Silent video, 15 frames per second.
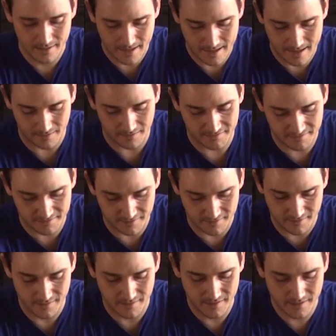
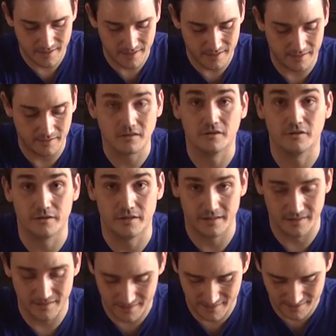Alistair
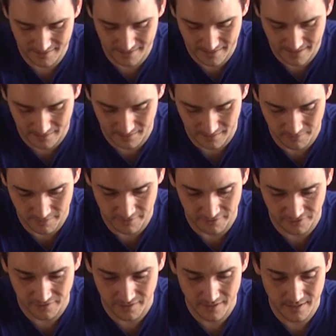included an Allen
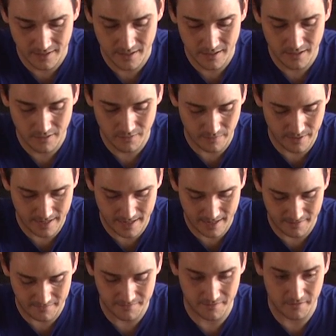wrench. We
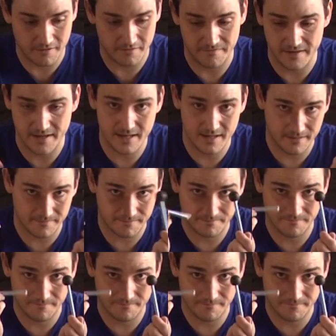have our feet.